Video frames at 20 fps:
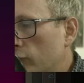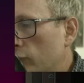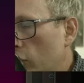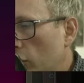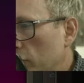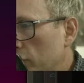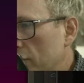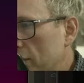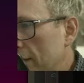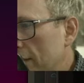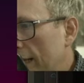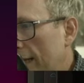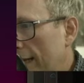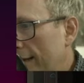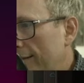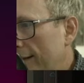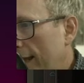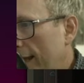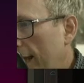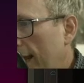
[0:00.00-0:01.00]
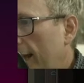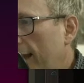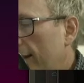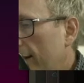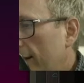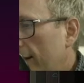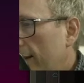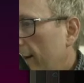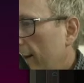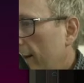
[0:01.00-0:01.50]
rods in there,
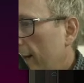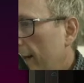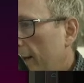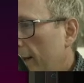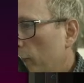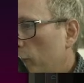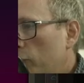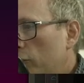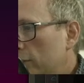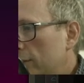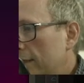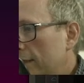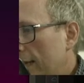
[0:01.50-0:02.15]
it wouldn't